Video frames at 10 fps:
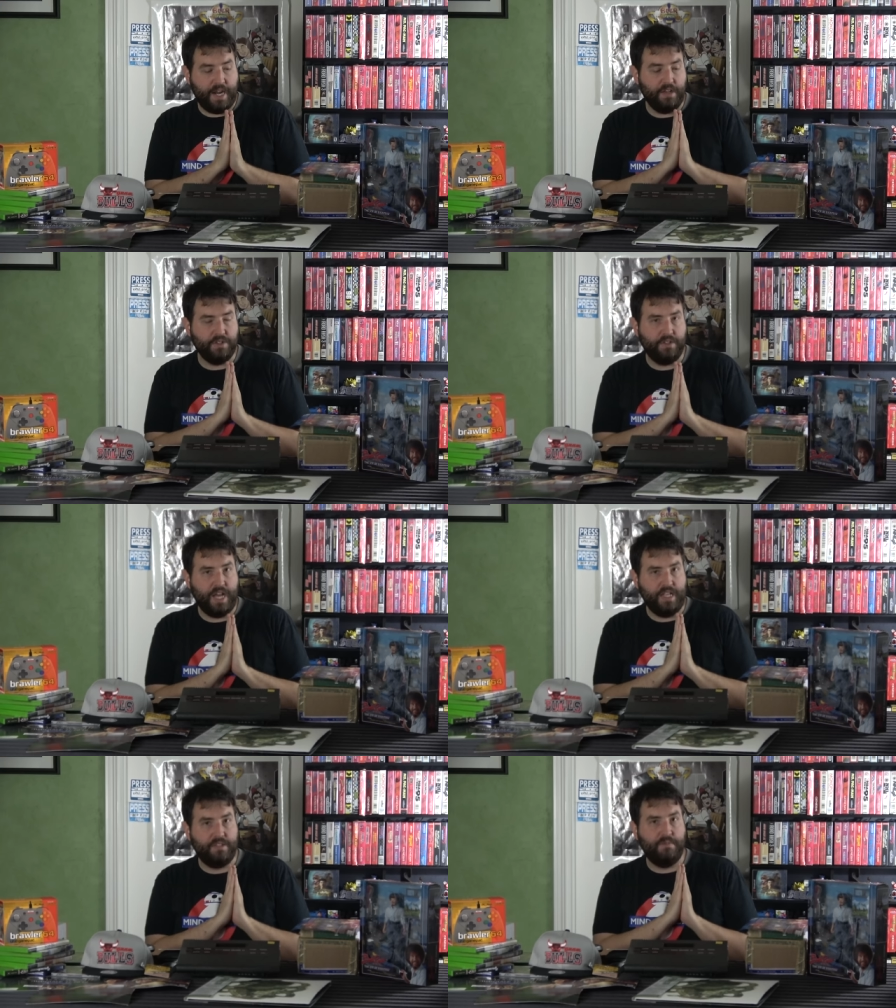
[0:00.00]
I also
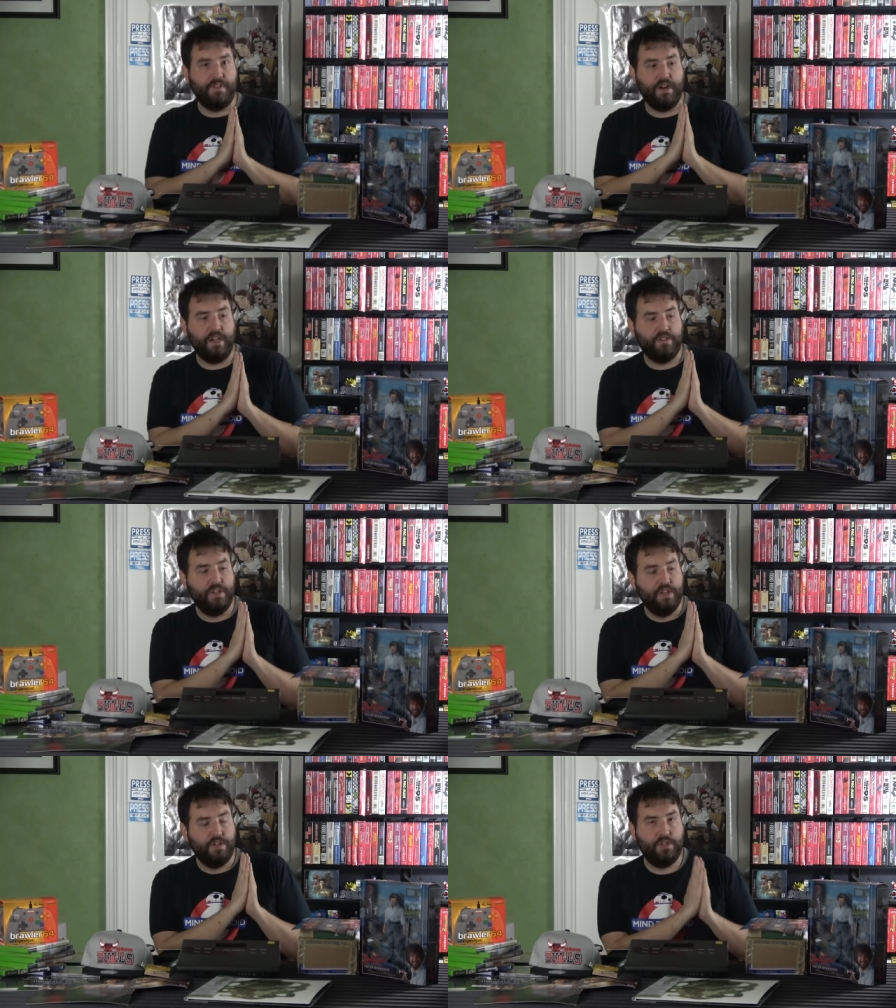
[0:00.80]
got some
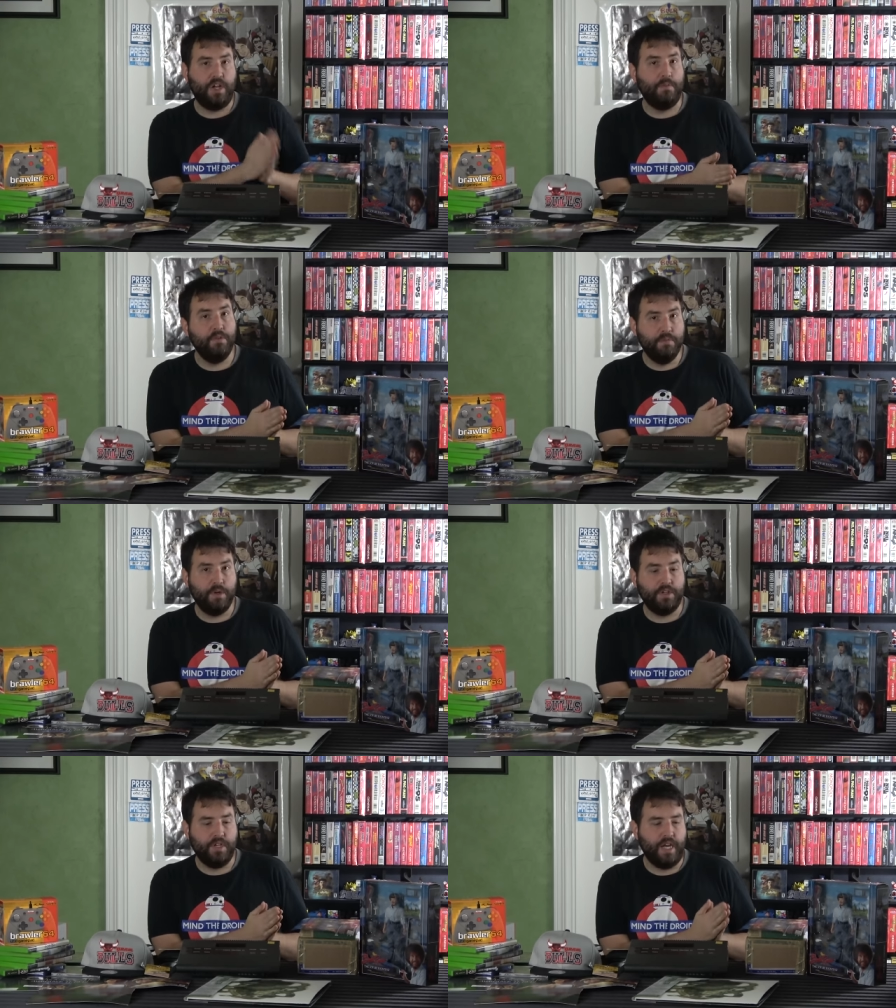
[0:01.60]
various Shenmue
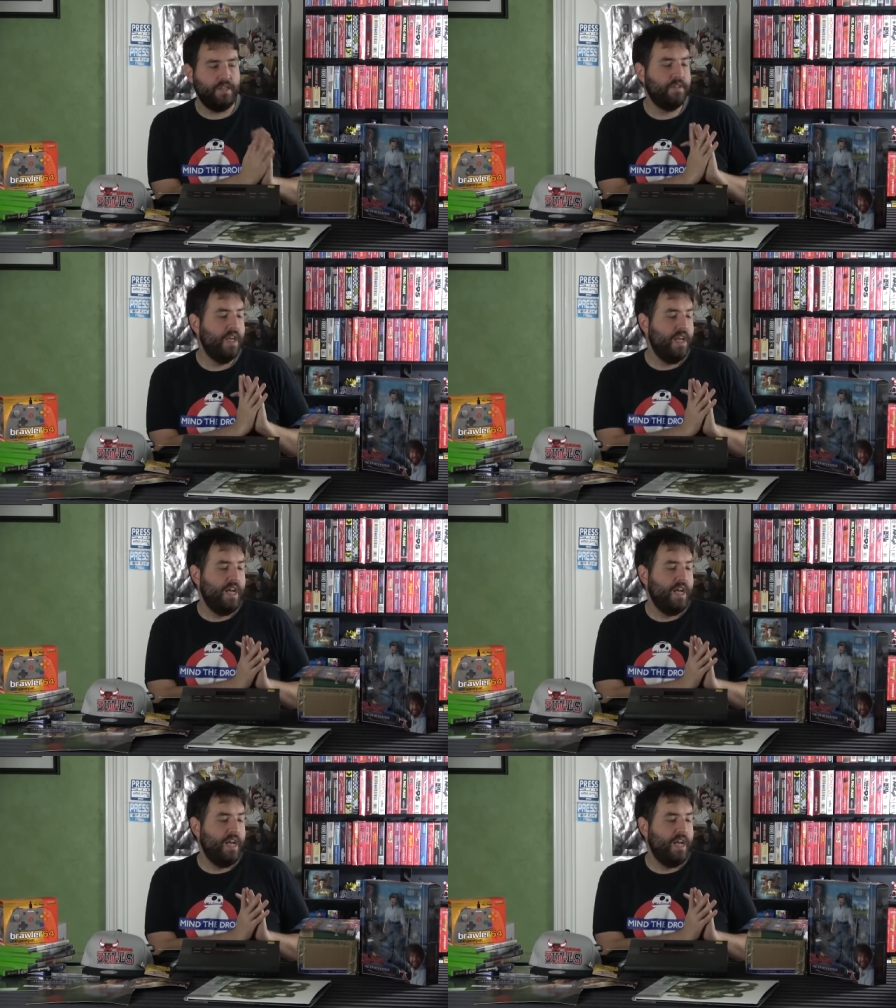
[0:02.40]
merchandise.